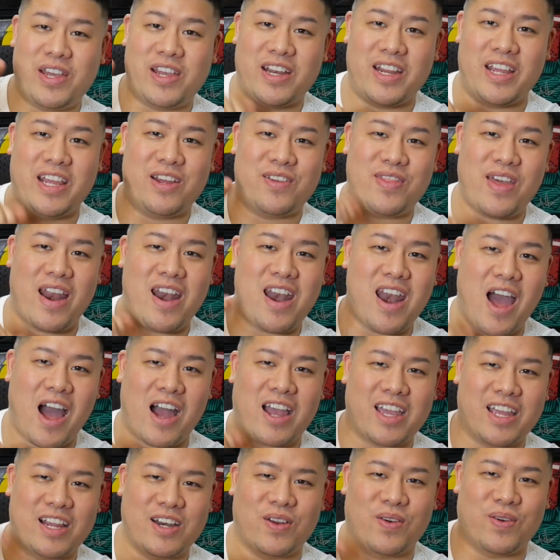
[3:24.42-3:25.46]
can hear that
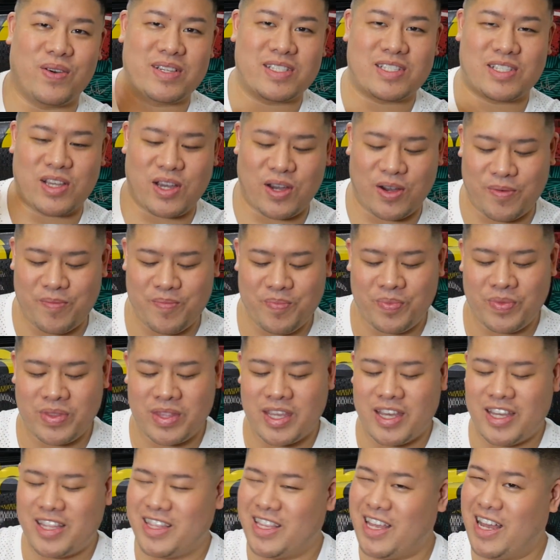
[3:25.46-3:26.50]
knocking noise. So
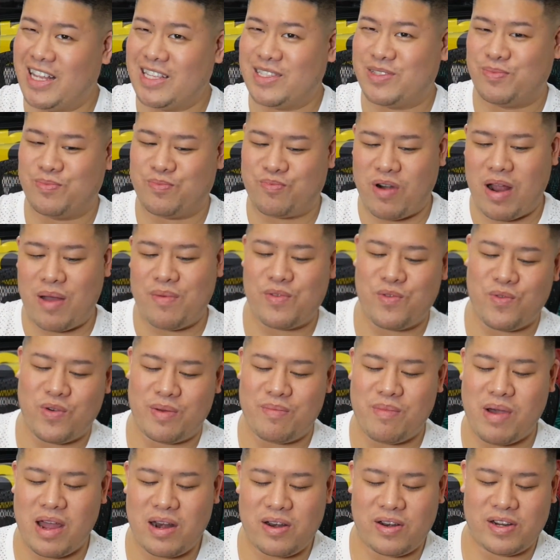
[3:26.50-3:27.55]
that's probably
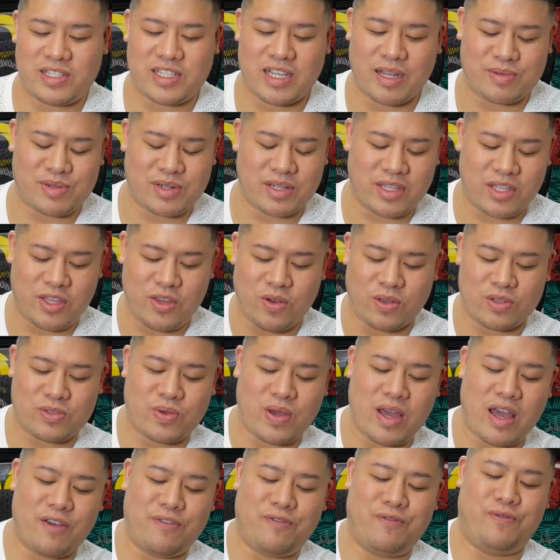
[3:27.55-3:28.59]
one minor exception. You
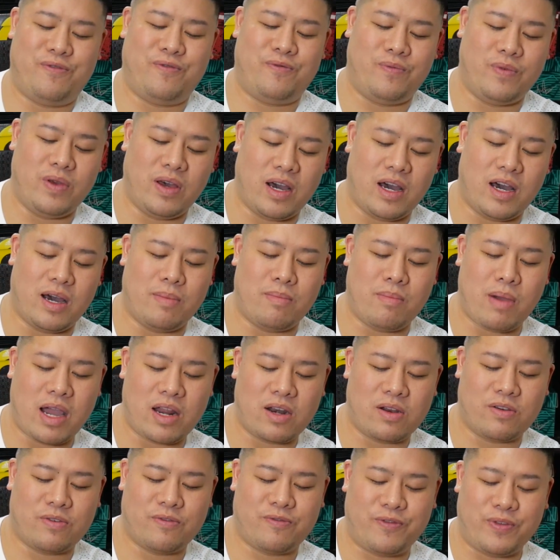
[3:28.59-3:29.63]
also have
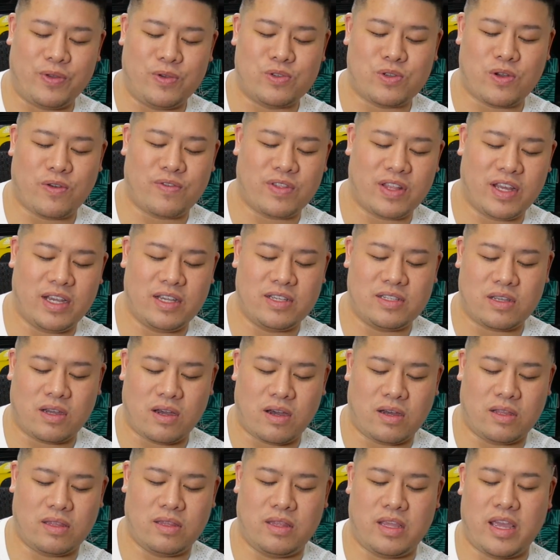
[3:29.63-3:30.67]
minor fuse overlays
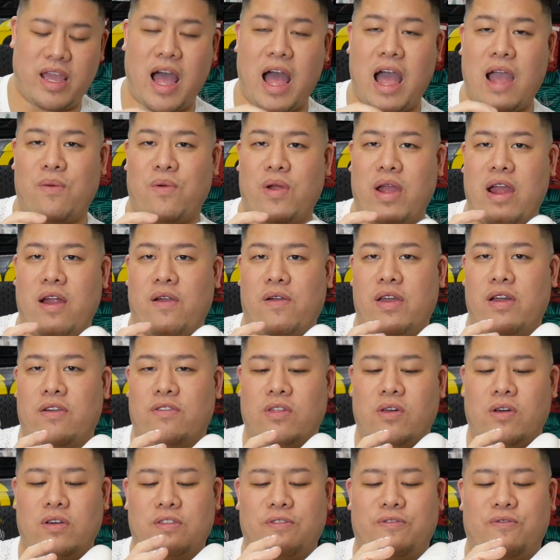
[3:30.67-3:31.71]
on the high wear area
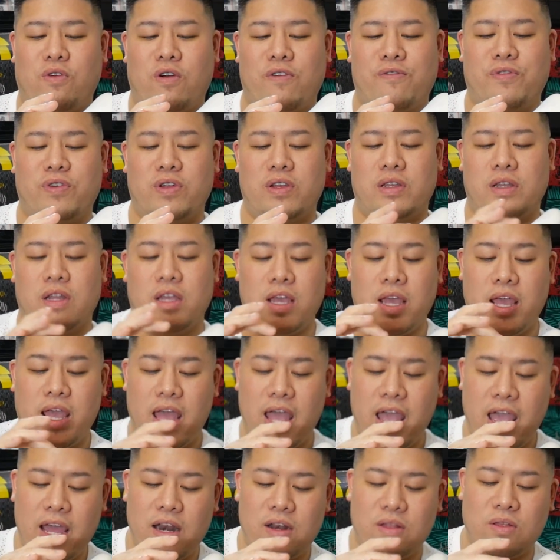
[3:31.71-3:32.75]
along the forefoot,
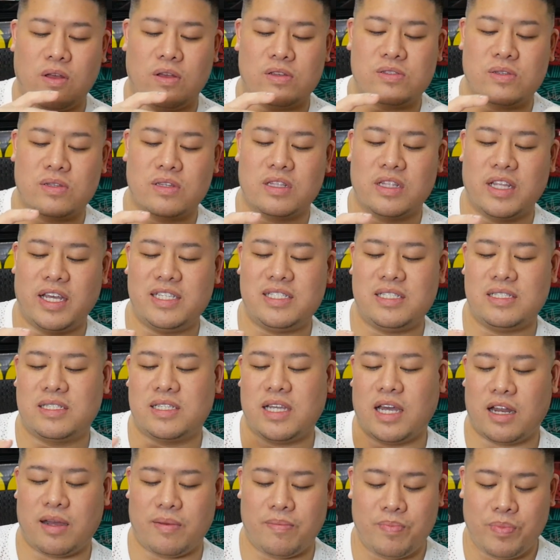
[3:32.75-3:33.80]
and also the lacing
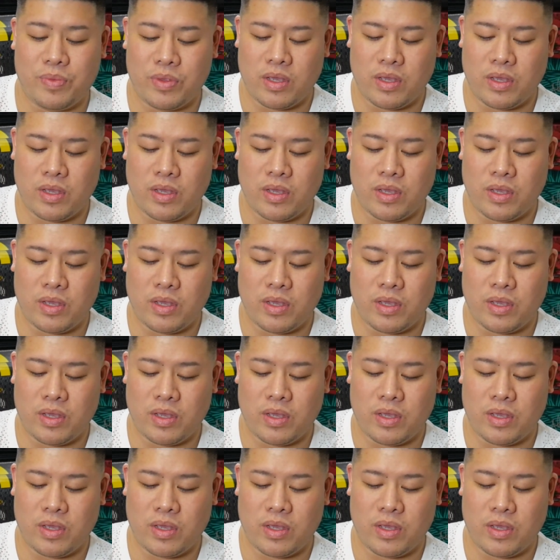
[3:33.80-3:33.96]
setup.